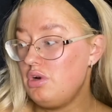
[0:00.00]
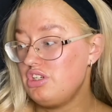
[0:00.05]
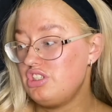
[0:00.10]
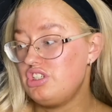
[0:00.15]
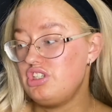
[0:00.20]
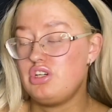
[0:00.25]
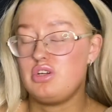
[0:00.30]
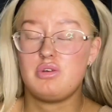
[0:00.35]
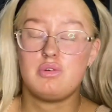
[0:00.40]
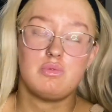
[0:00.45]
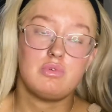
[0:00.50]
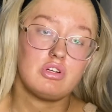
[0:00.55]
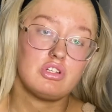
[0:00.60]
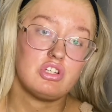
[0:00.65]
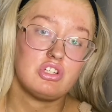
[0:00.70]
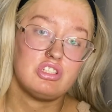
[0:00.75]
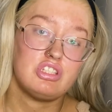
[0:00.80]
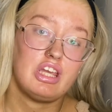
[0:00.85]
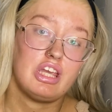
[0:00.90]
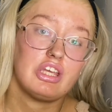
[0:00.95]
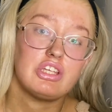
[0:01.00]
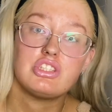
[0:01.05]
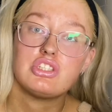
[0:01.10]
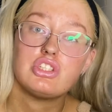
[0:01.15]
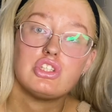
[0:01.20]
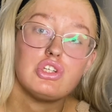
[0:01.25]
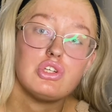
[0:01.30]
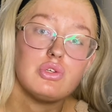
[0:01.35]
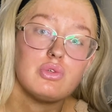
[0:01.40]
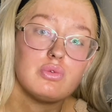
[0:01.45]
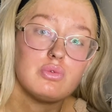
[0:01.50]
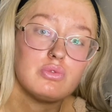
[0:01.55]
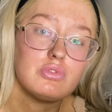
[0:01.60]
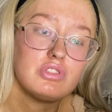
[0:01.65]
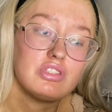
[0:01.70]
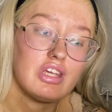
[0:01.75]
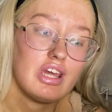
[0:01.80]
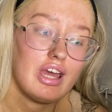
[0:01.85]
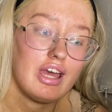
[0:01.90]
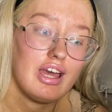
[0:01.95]
to just
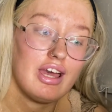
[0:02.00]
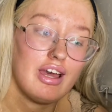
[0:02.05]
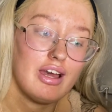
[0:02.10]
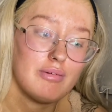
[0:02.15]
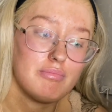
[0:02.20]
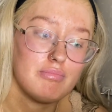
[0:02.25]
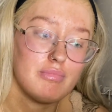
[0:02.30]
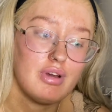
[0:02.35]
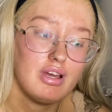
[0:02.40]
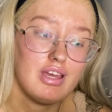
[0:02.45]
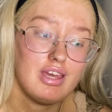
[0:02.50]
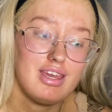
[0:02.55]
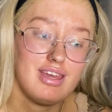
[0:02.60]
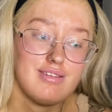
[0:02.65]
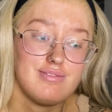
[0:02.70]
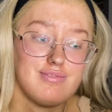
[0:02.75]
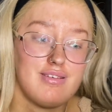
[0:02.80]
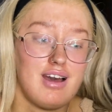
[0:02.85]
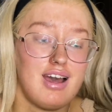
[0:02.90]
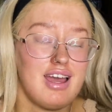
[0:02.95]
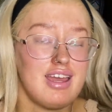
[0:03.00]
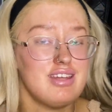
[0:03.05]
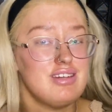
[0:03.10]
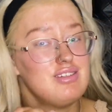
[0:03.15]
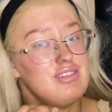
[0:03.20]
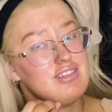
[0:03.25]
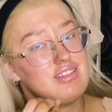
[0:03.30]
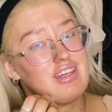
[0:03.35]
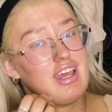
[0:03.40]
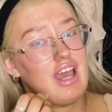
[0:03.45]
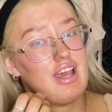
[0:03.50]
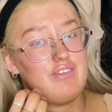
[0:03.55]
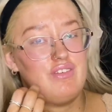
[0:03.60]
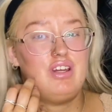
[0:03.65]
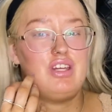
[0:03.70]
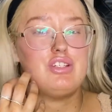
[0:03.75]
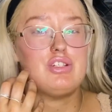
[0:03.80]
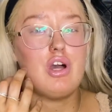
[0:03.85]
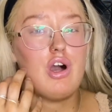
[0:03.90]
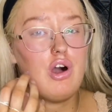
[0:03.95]
excuse if I can't really
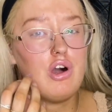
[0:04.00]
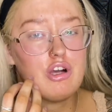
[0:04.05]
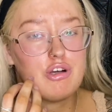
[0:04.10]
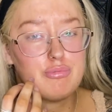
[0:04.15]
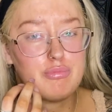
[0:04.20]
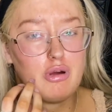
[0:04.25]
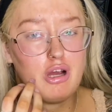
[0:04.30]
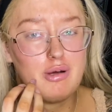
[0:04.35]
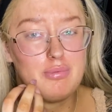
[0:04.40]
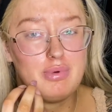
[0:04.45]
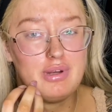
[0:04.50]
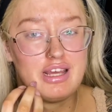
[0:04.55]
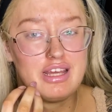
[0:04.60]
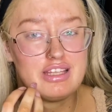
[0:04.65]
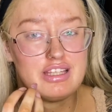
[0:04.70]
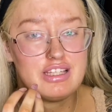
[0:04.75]
talk properly in this